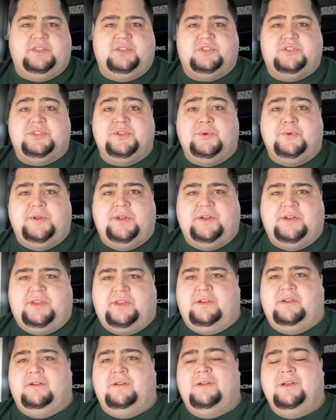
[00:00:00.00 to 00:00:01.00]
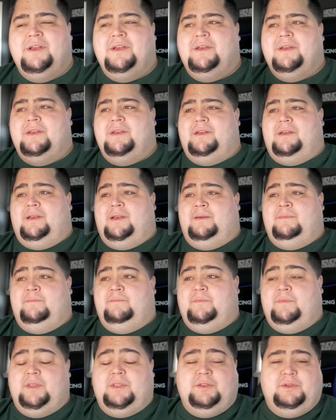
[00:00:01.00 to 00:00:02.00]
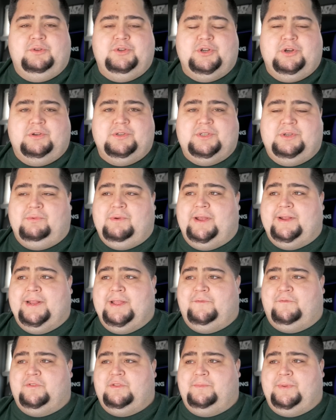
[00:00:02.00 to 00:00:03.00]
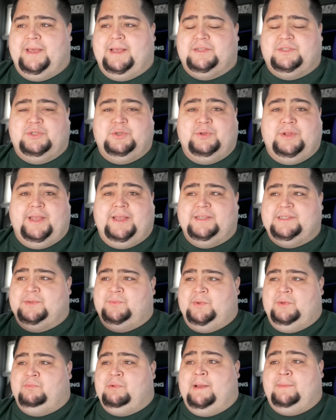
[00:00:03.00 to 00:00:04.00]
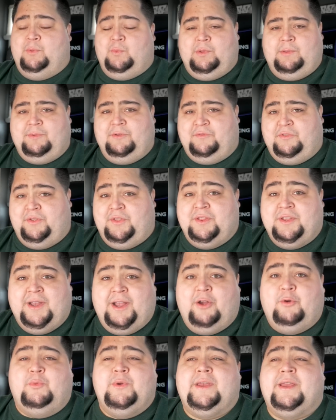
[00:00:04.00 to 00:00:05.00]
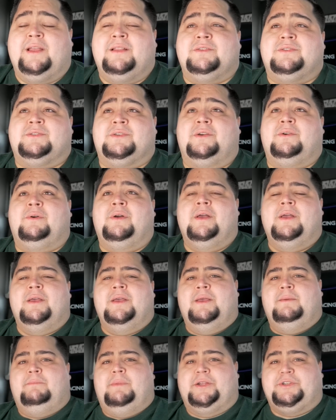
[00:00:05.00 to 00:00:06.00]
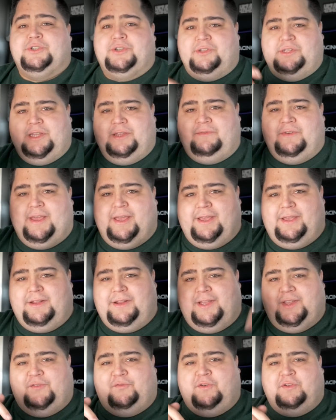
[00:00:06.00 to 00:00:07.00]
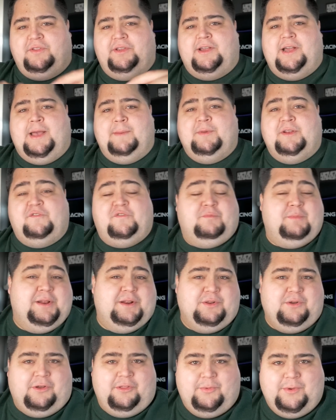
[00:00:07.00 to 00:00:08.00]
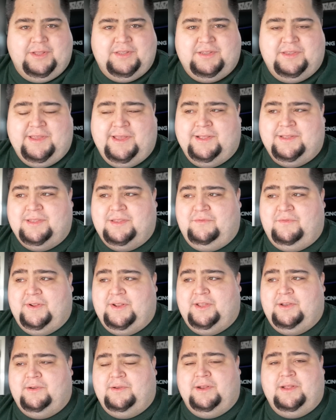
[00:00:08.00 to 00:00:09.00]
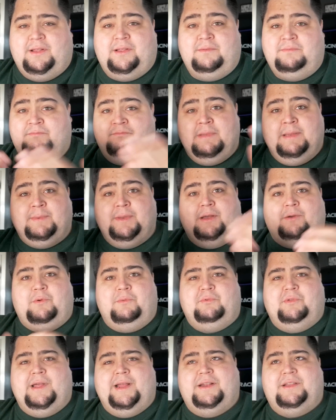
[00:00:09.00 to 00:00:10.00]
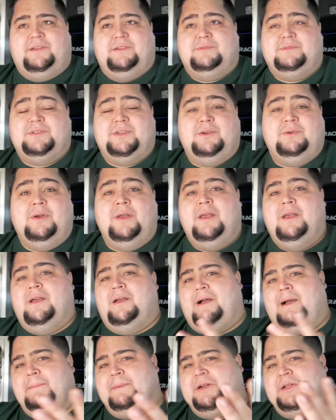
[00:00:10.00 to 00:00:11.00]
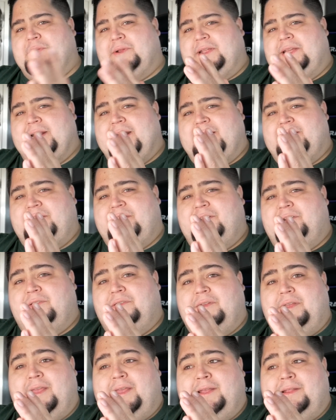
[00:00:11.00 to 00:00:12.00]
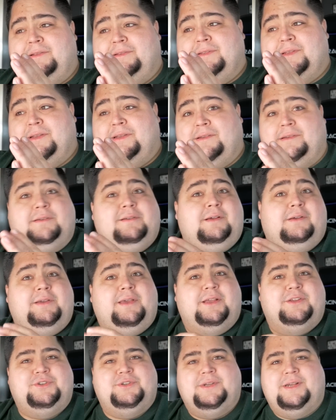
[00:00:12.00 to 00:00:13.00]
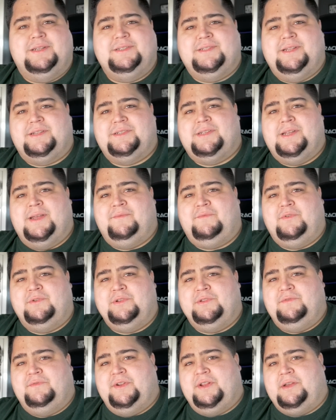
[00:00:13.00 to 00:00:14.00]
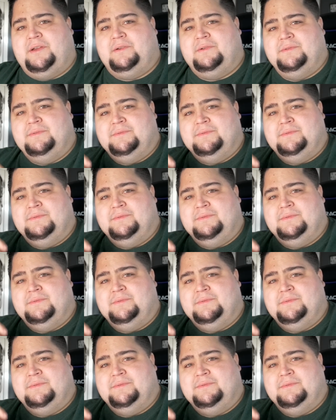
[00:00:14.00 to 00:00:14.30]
snowed in here um, in New Jersey right now for the past two days, and we probably will be for the entire weekend. So make sure you leave a nice friendly comment if you made it all the way to the end of the video, and I'll maybe I'll reply to you. So I'm going to go ahead and get out of here, and uh, I'll catch you guys next time for another video.